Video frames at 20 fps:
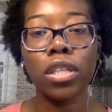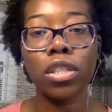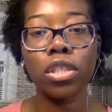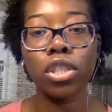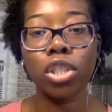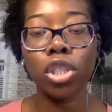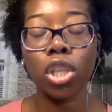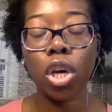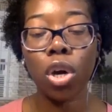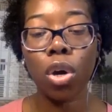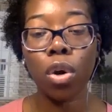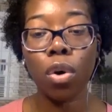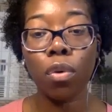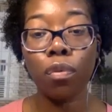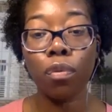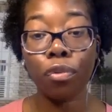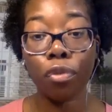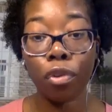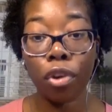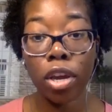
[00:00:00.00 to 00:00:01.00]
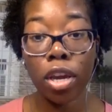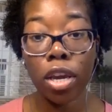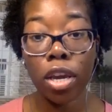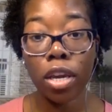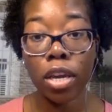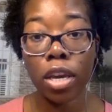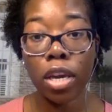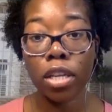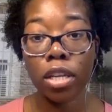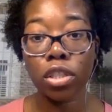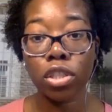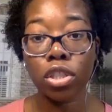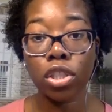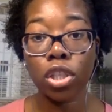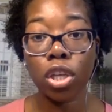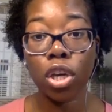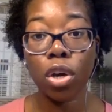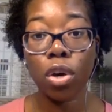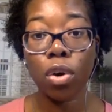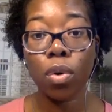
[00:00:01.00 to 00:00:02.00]
is so freeing and
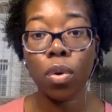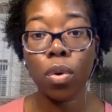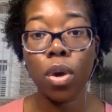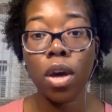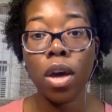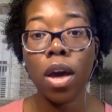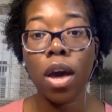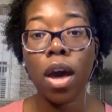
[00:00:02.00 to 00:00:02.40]
so